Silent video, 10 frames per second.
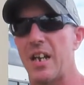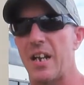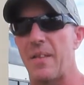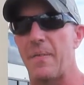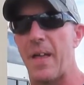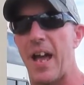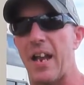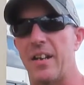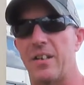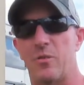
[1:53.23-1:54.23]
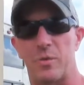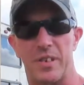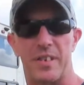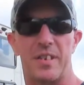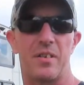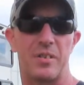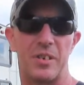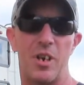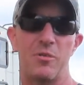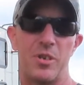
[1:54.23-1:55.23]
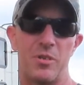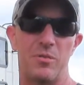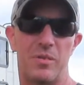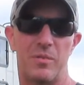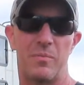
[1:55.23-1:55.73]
that was considered the go-to